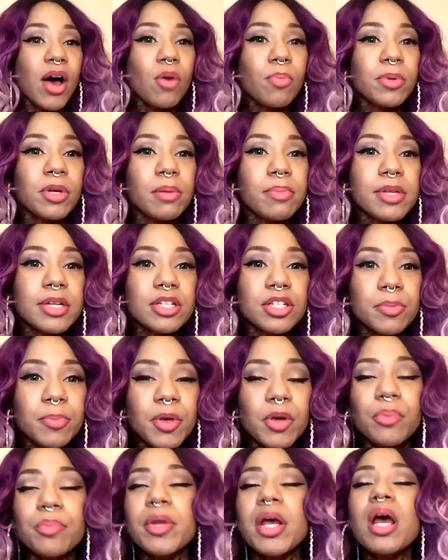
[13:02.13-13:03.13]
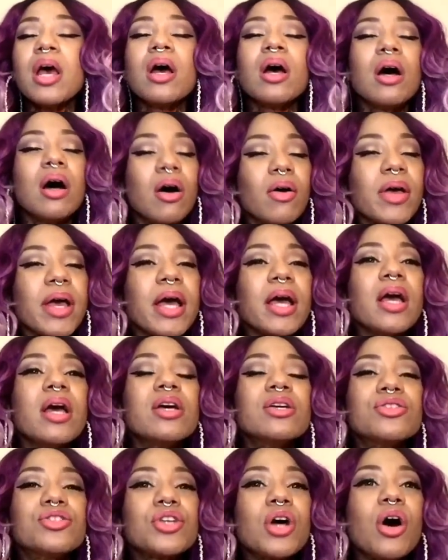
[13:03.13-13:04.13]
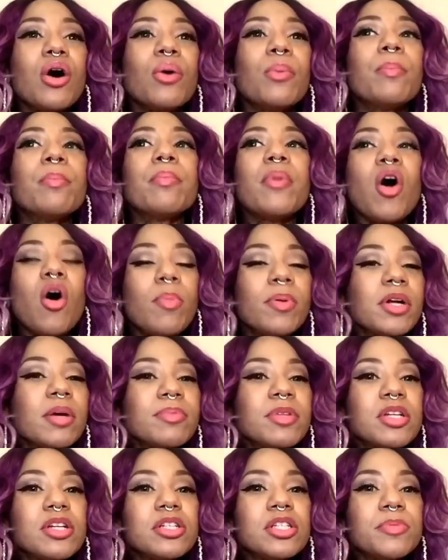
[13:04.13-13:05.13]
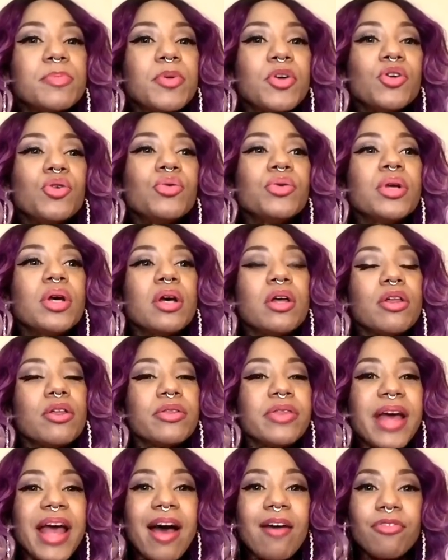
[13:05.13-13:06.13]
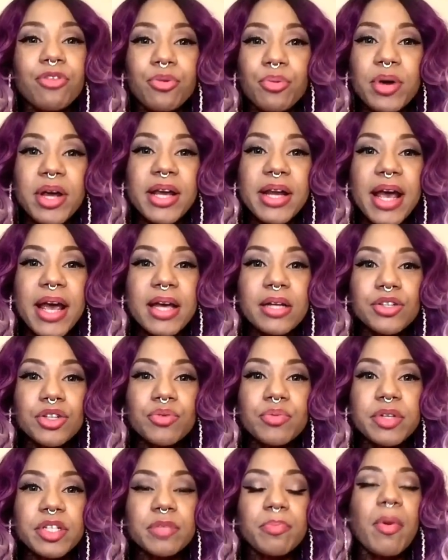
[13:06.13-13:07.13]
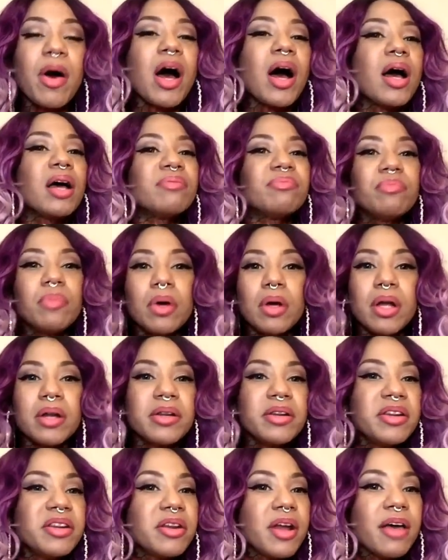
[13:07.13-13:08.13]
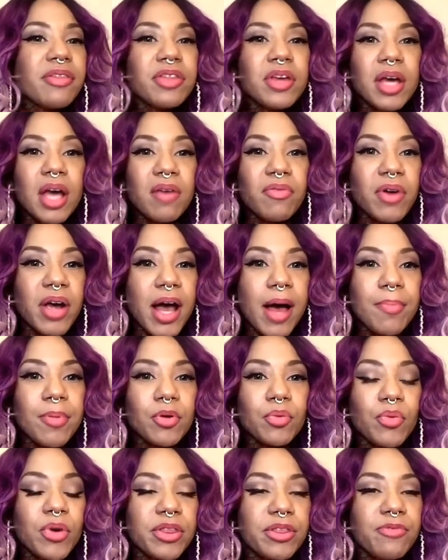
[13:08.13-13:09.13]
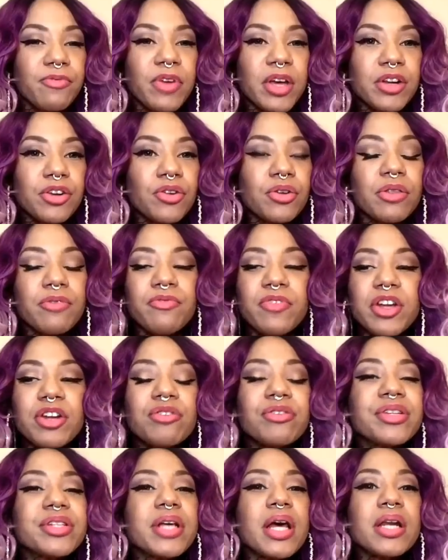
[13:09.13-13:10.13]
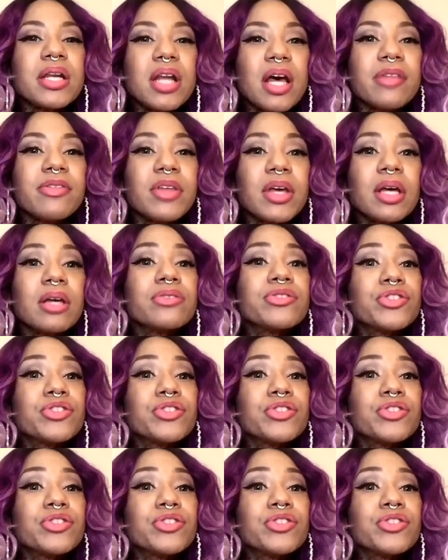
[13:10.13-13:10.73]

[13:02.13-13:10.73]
I opened up the dispute. Okay, so open up the dispute. They have 3 days to respond. Nothing ever happened with the vendor. The vendor said nothing.